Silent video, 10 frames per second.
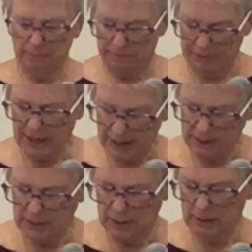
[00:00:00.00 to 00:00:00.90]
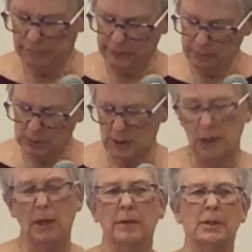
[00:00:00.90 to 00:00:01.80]
of vanity, of
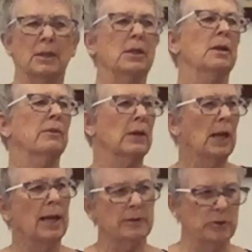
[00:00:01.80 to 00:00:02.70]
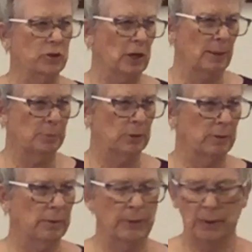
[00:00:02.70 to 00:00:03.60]
futility in the last
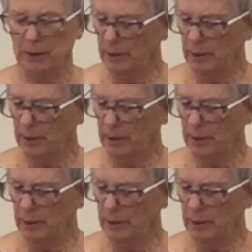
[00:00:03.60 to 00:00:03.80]
chapter,